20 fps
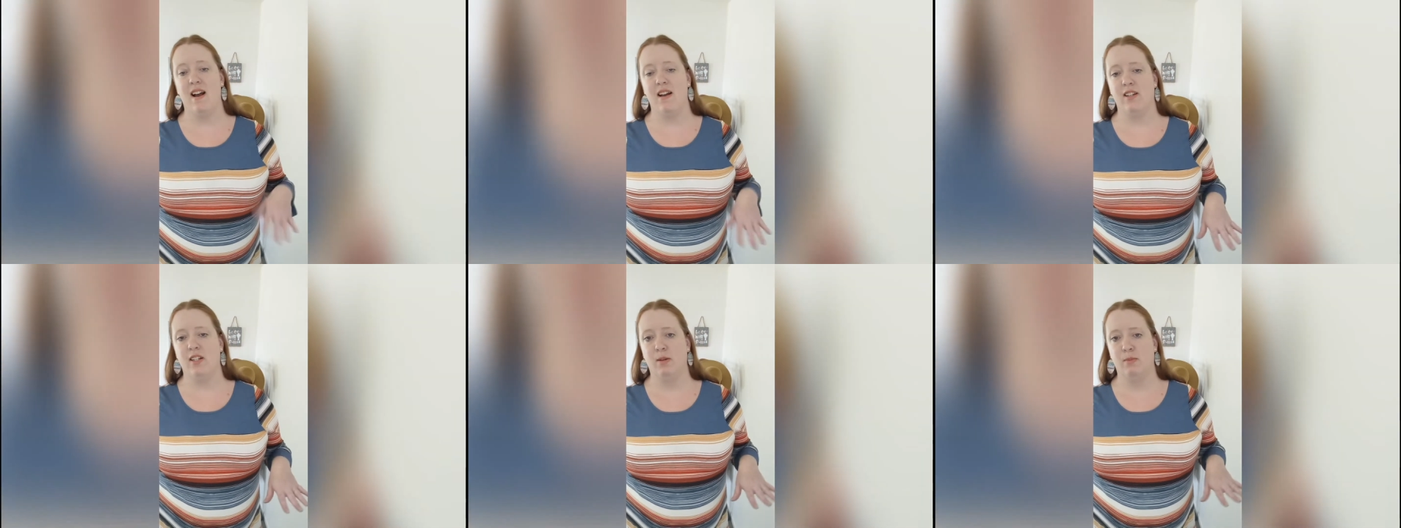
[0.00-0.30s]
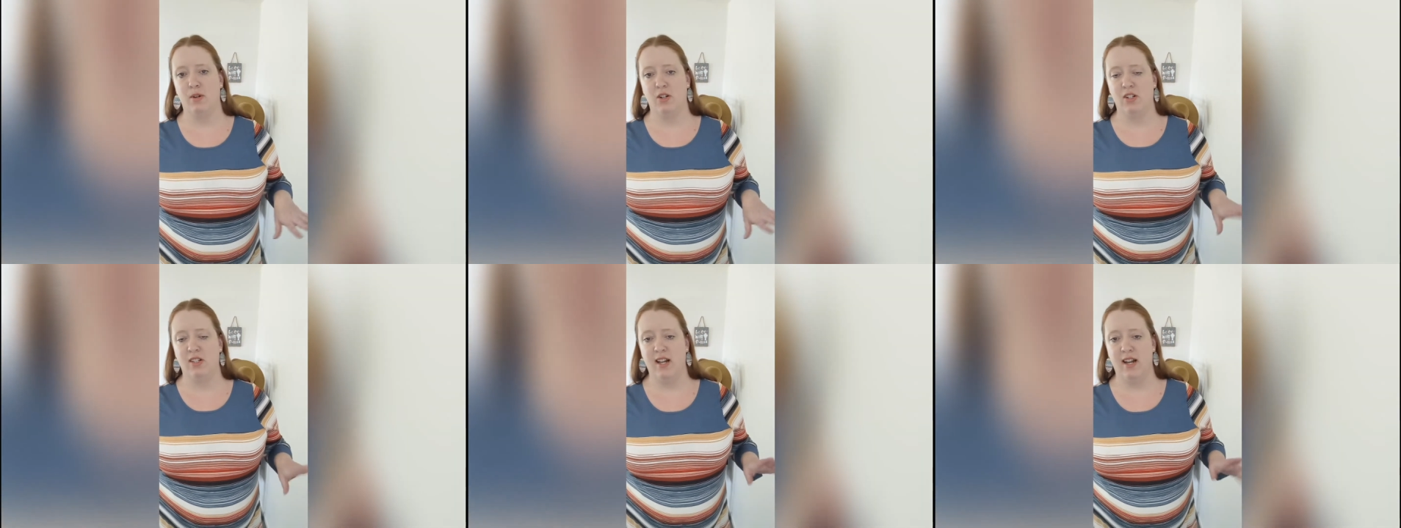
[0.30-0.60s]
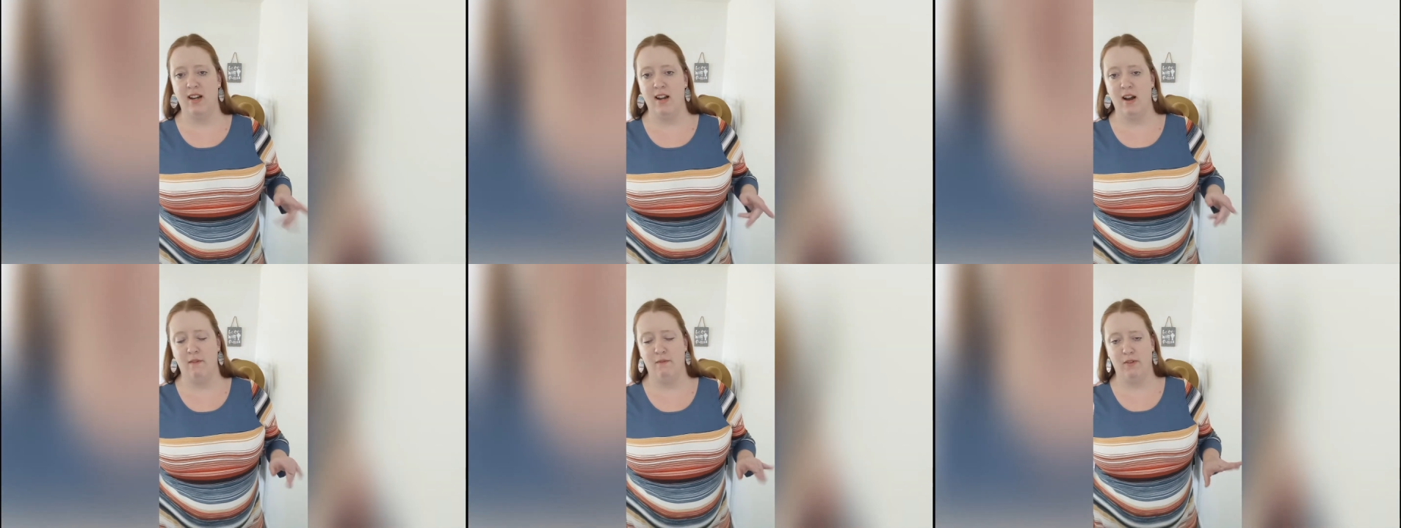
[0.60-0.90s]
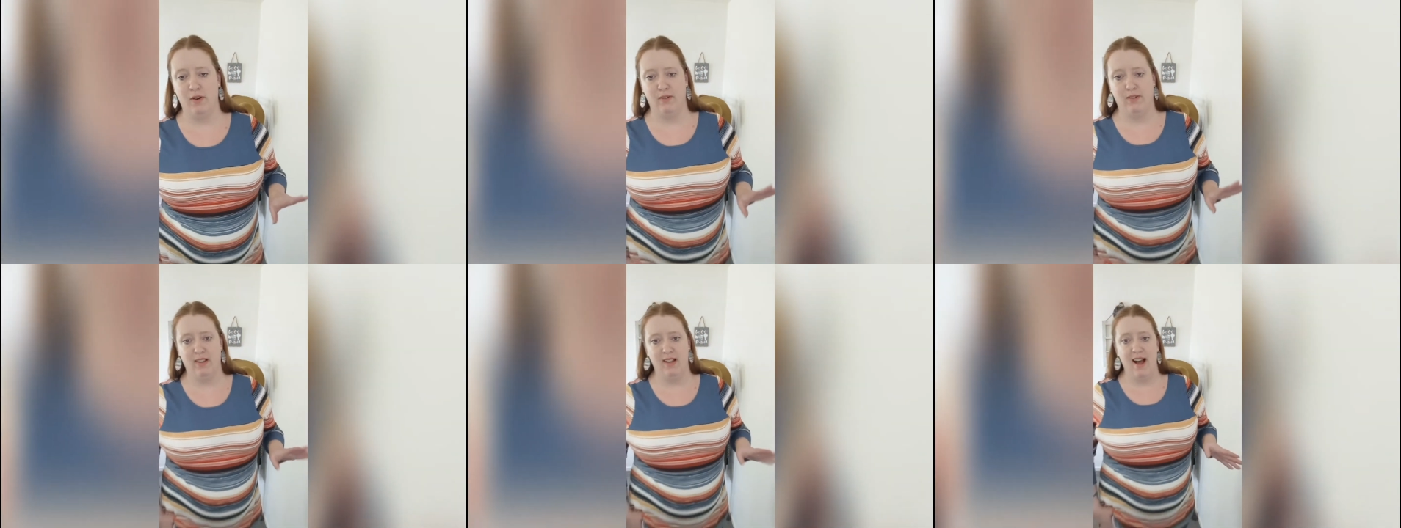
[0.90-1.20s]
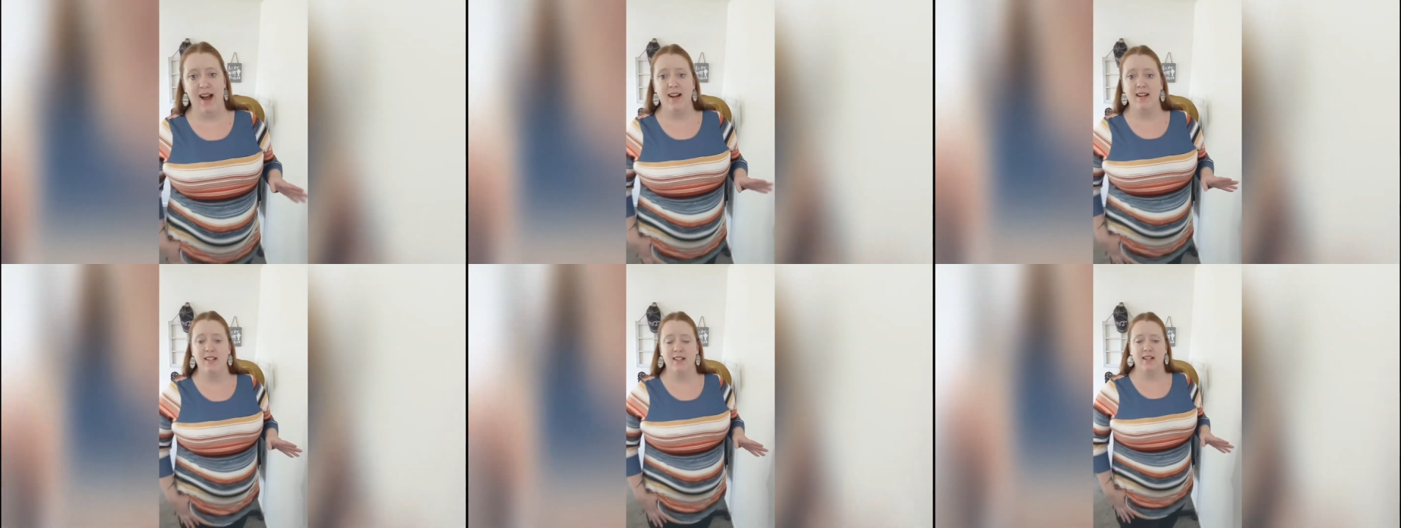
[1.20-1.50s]
not so much that comfort
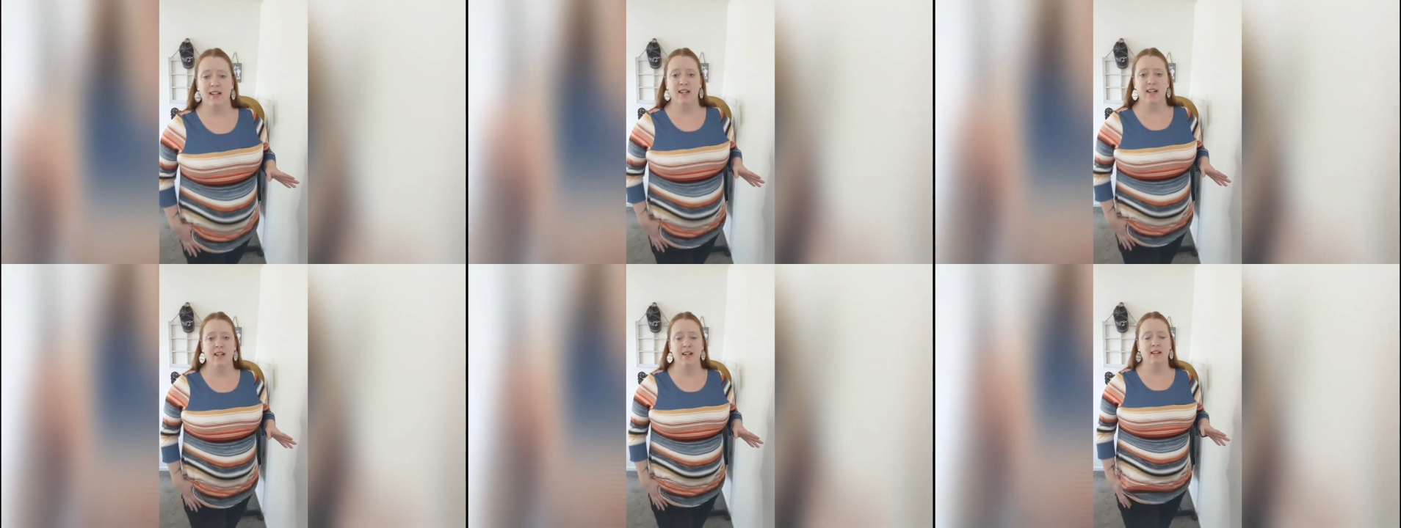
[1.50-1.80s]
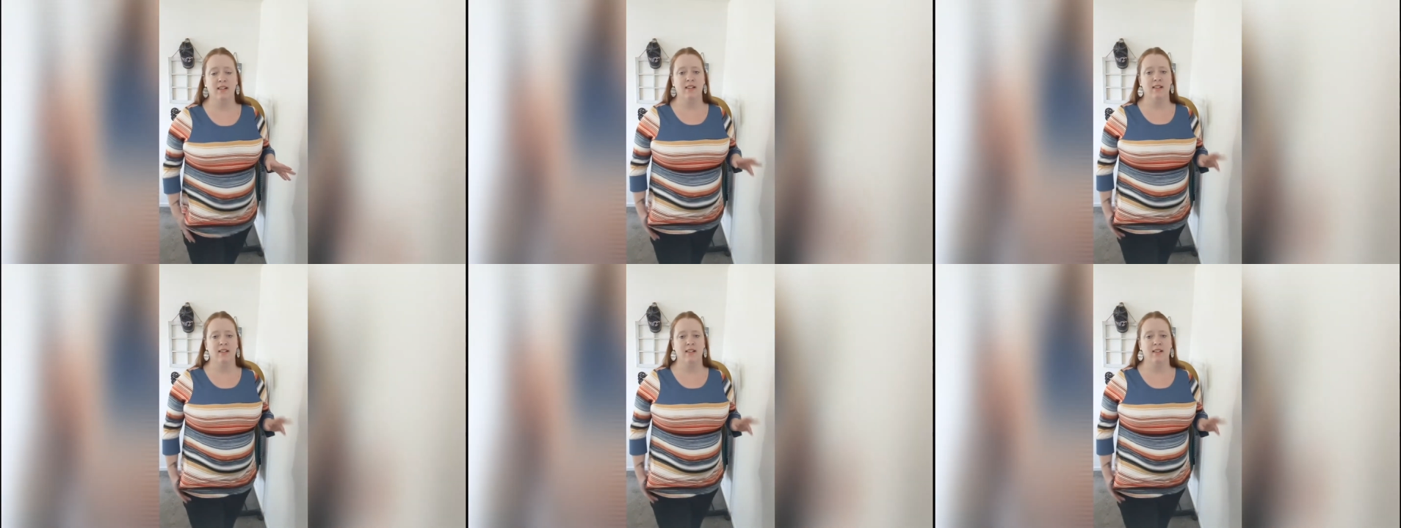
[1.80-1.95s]
relaxed look.